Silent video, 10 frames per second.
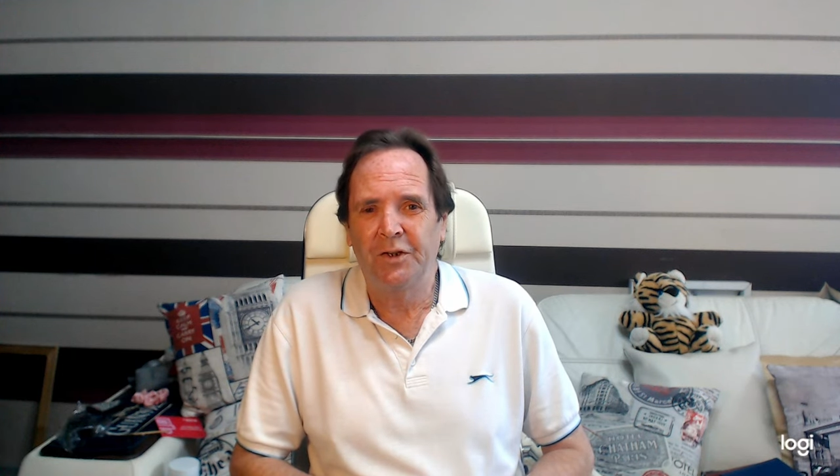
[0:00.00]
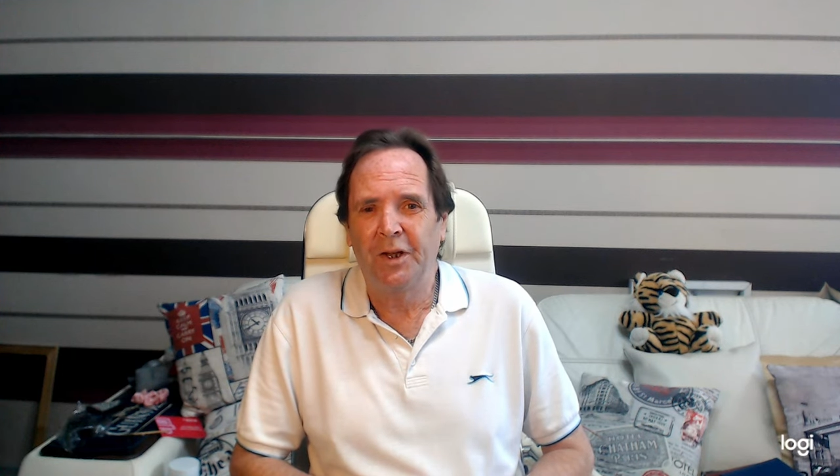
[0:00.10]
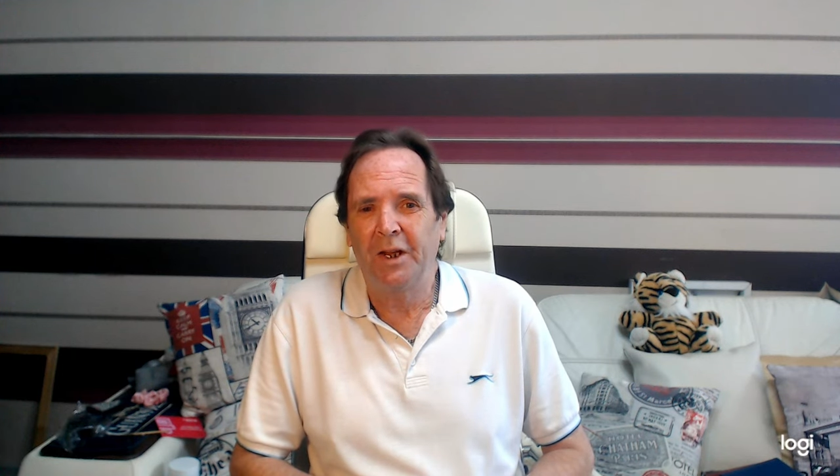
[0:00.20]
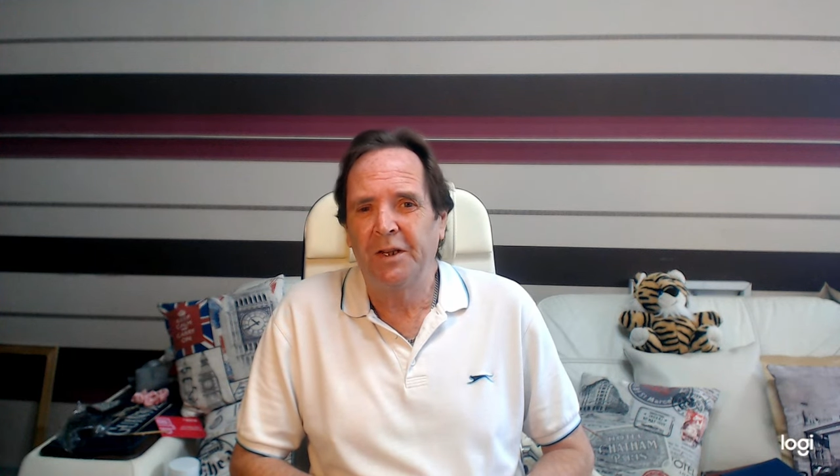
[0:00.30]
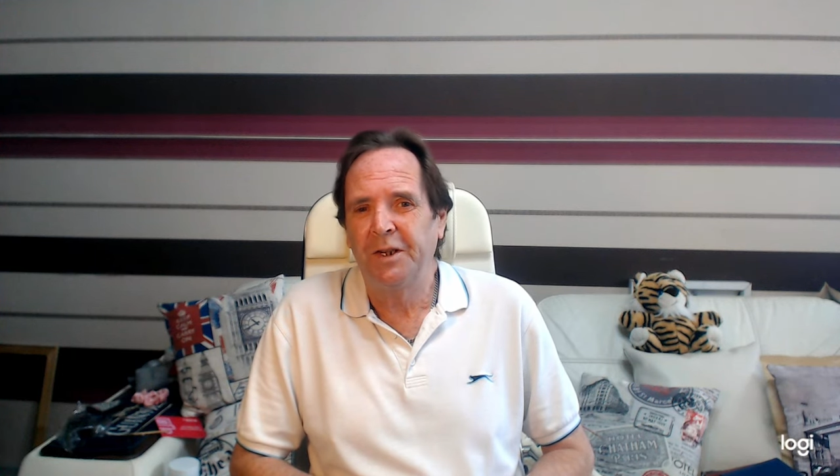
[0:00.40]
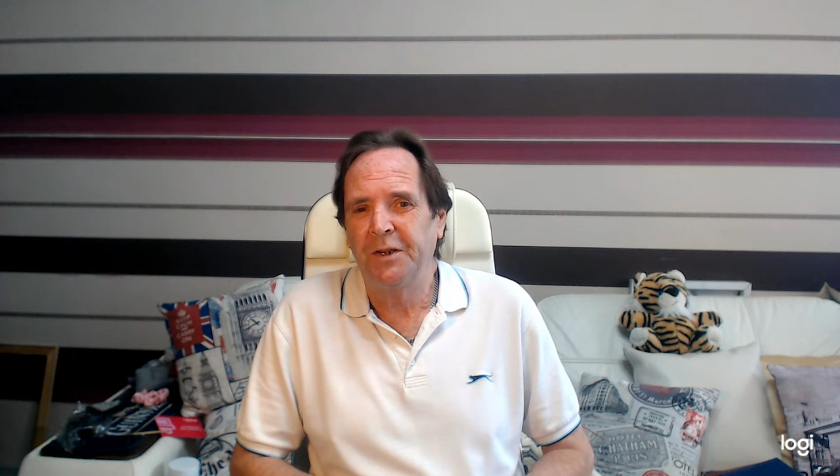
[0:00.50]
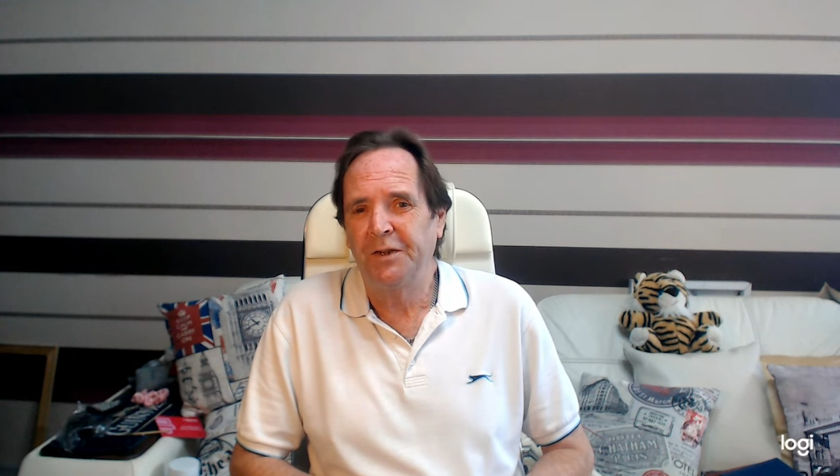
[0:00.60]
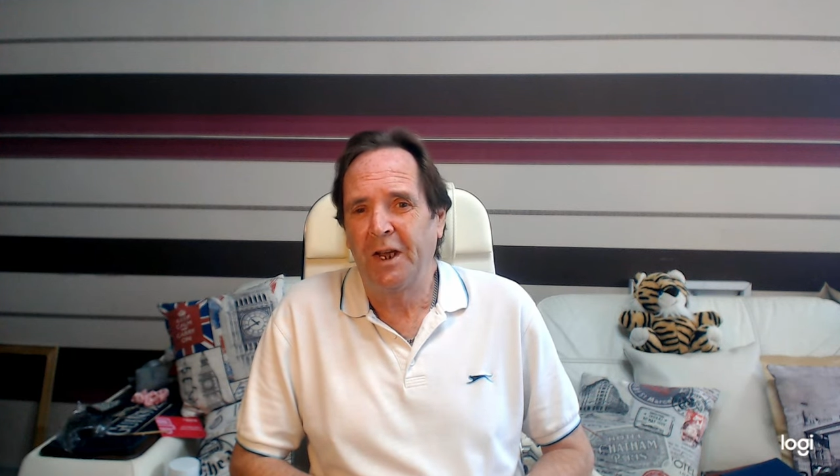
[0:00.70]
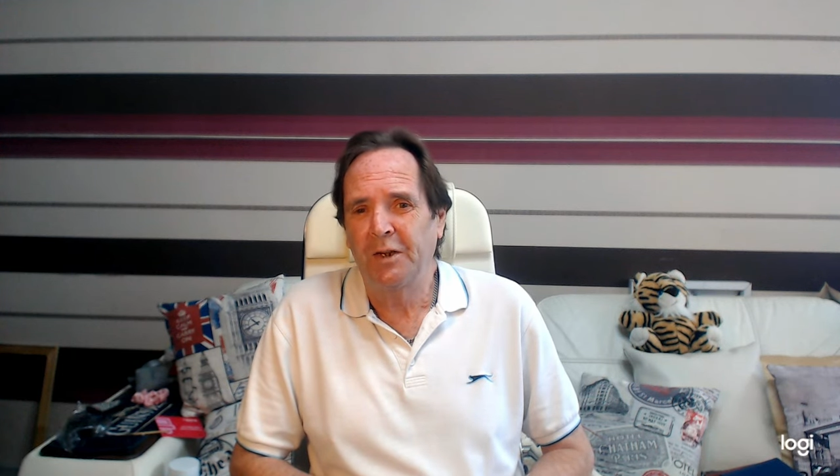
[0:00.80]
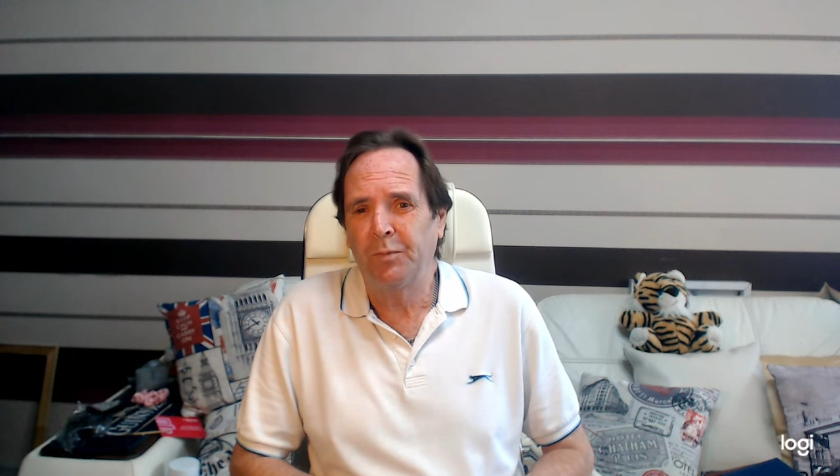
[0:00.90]
to increase
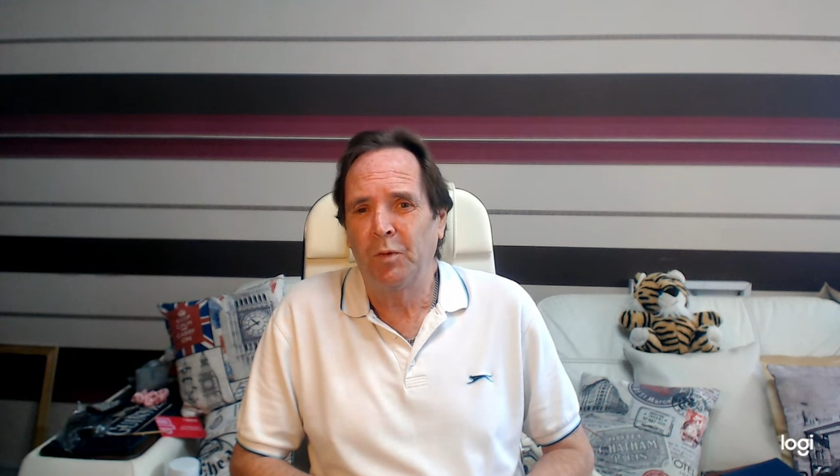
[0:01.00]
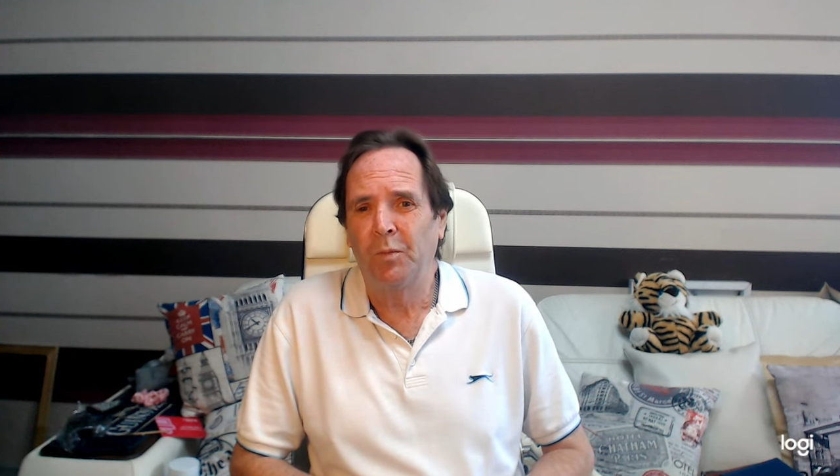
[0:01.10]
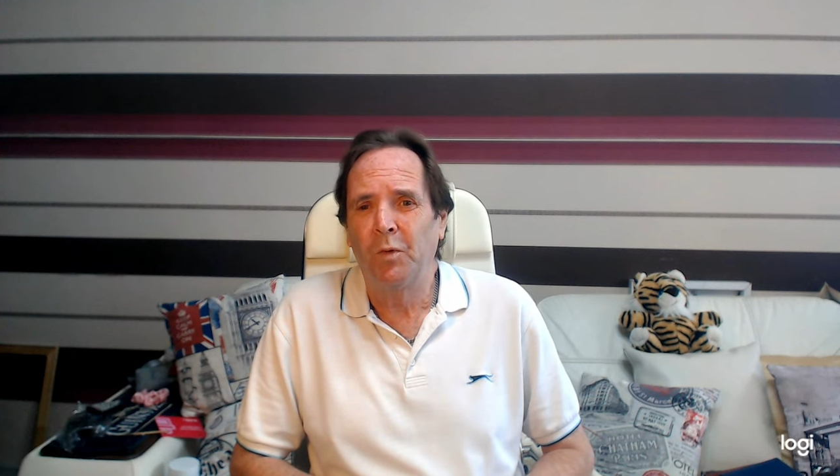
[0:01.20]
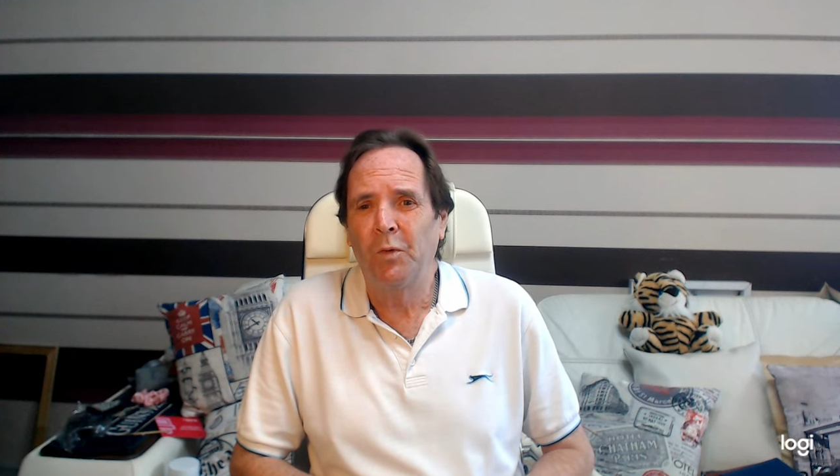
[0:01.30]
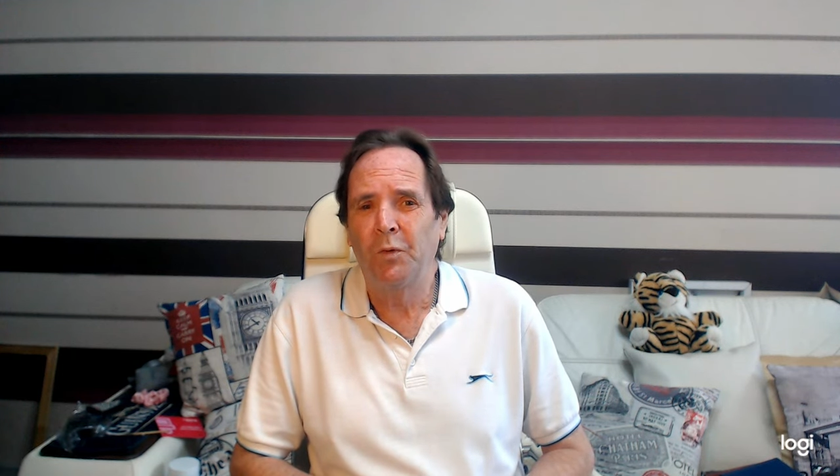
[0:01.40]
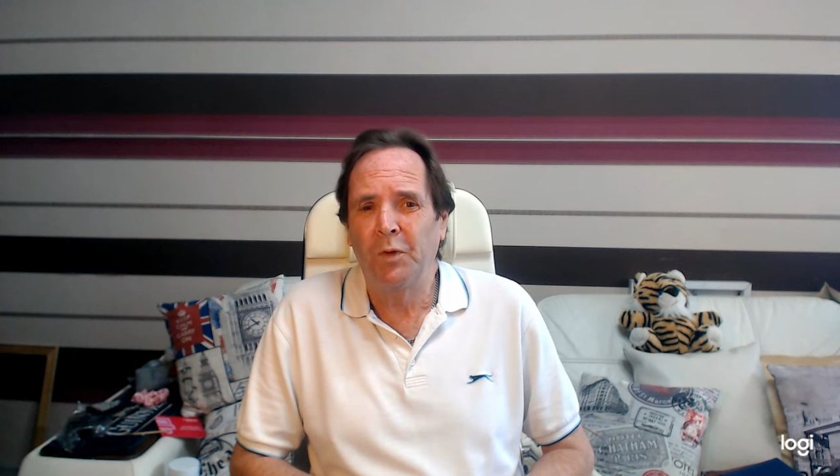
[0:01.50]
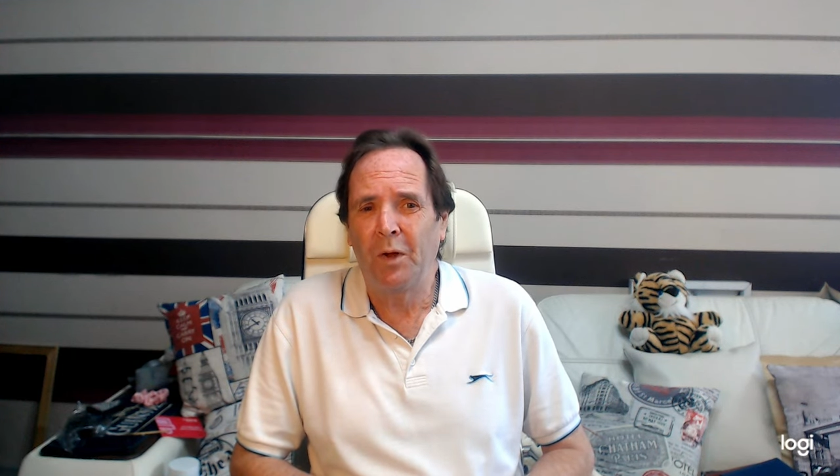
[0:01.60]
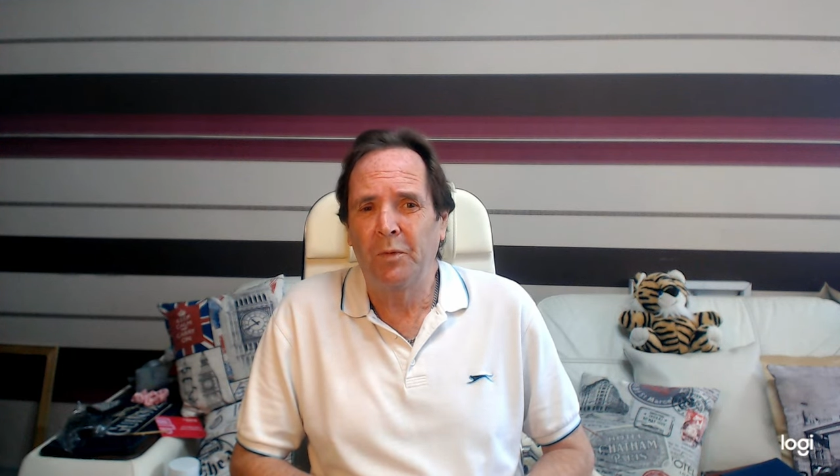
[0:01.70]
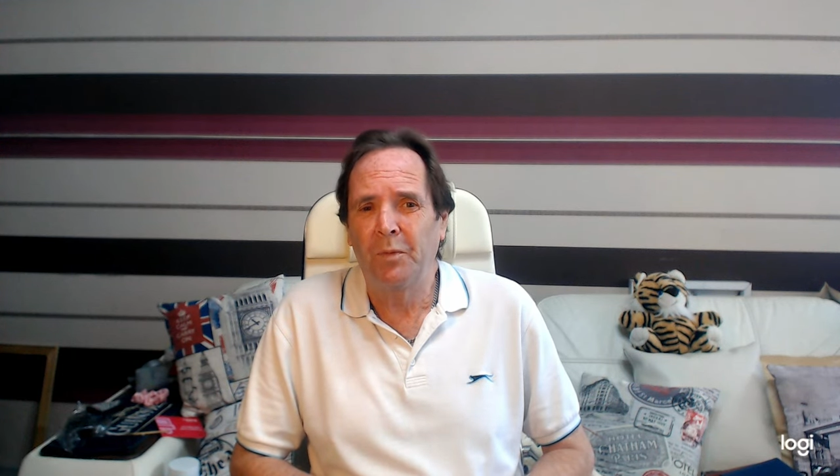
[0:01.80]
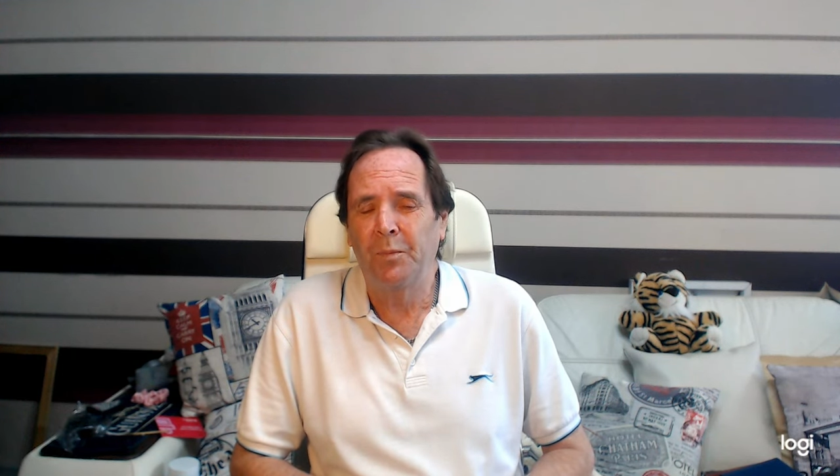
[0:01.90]
the export of both
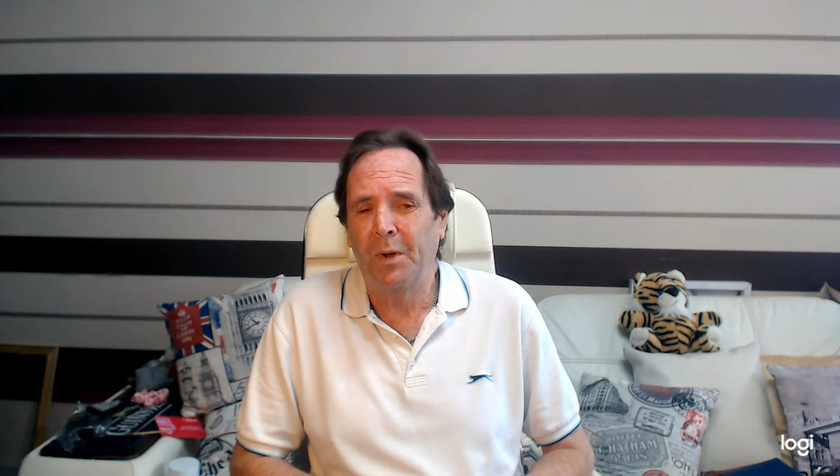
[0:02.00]
flour and